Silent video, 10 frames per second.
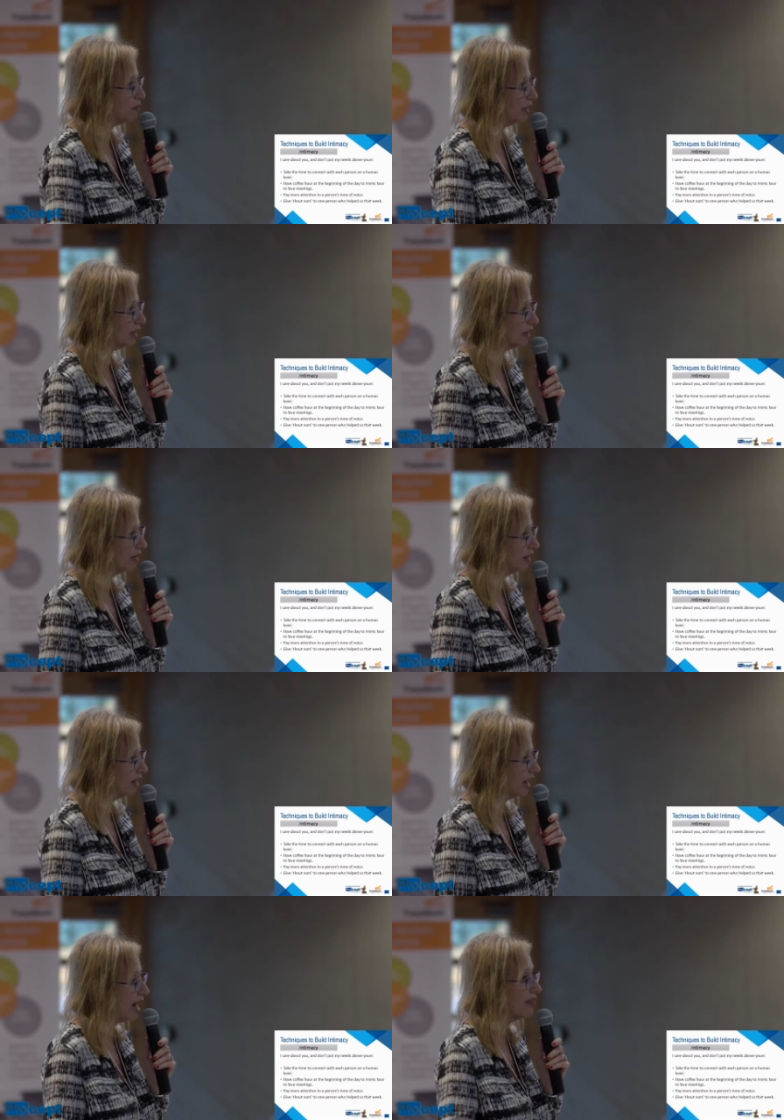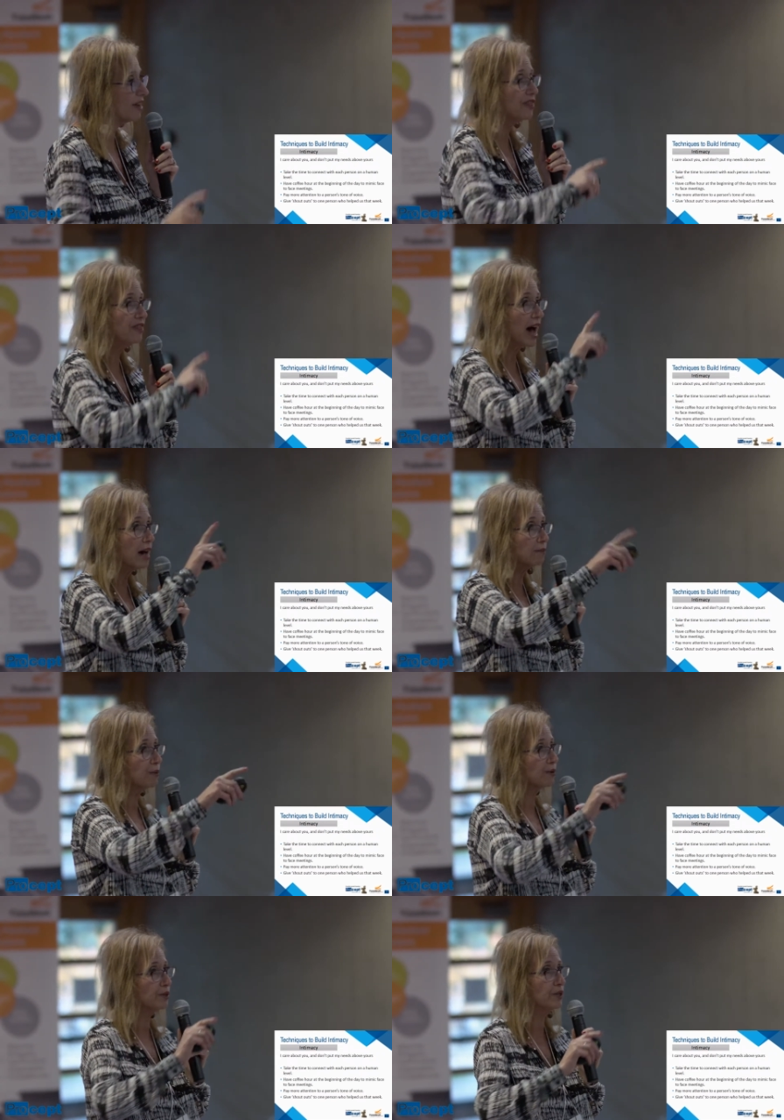meeting. And then that
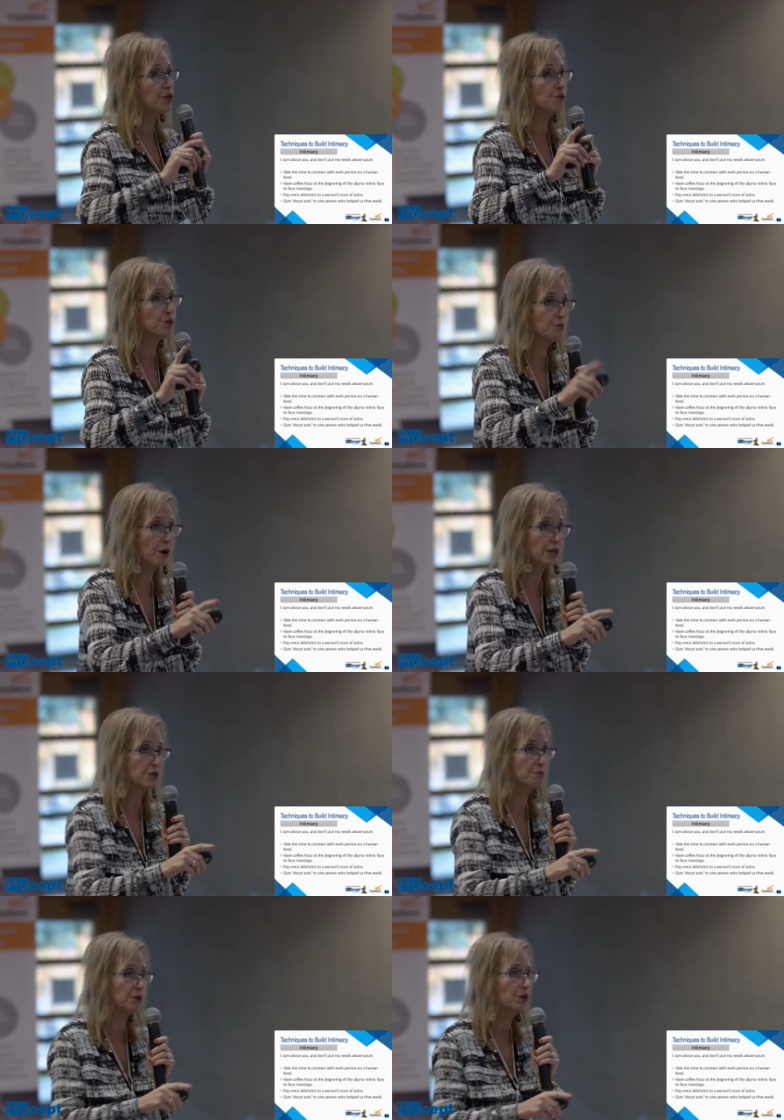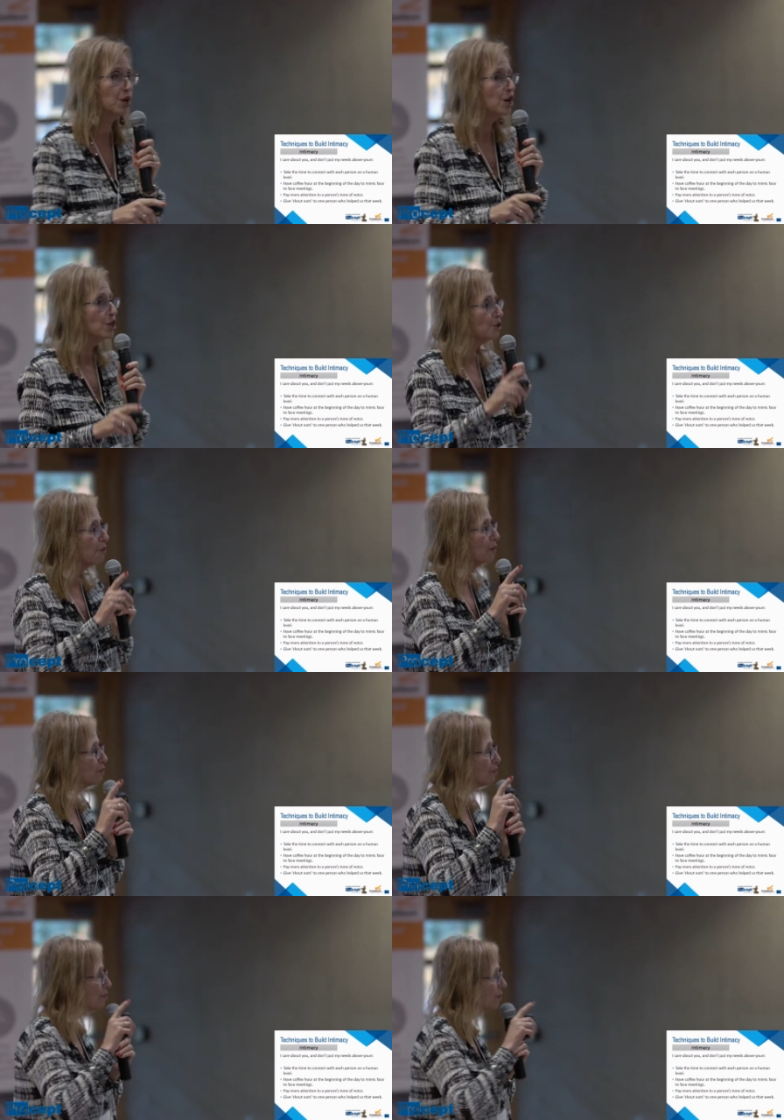person is responsible. So it
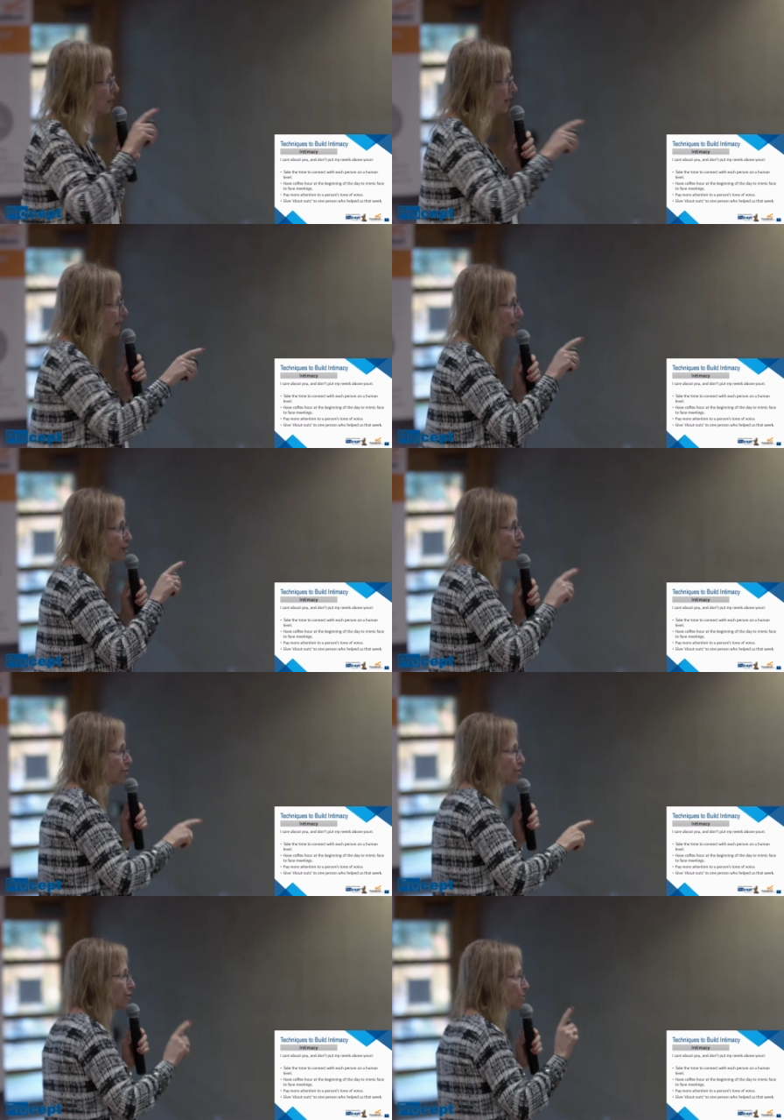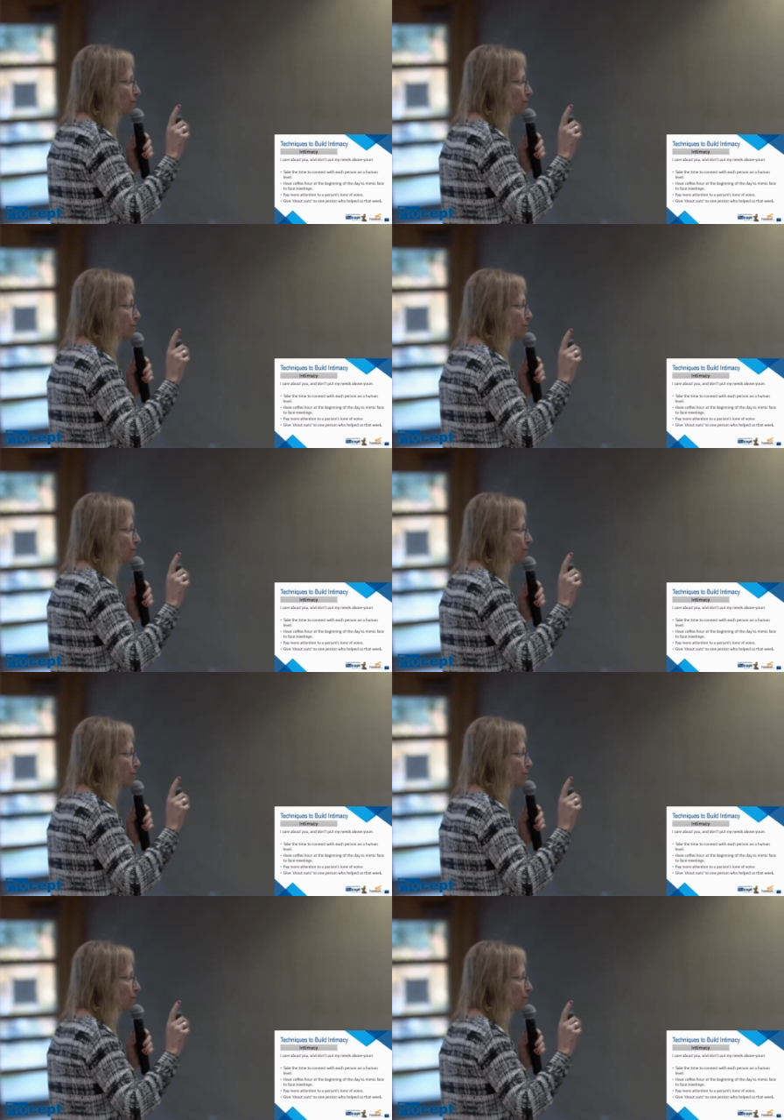really encourages